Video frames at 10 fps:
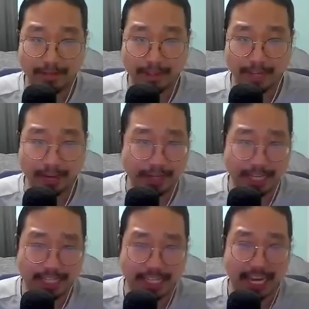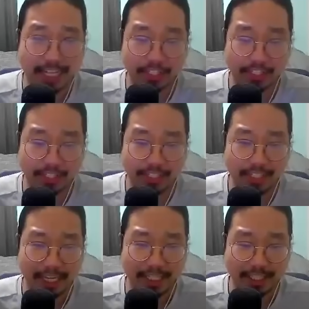I mean, it's kind of just this,
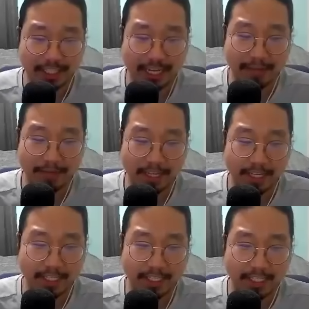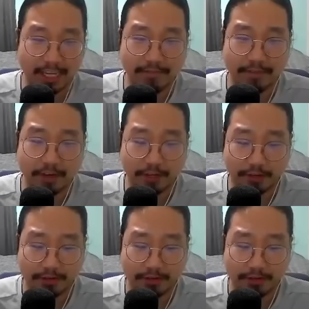it's the same thing, it's the same photo.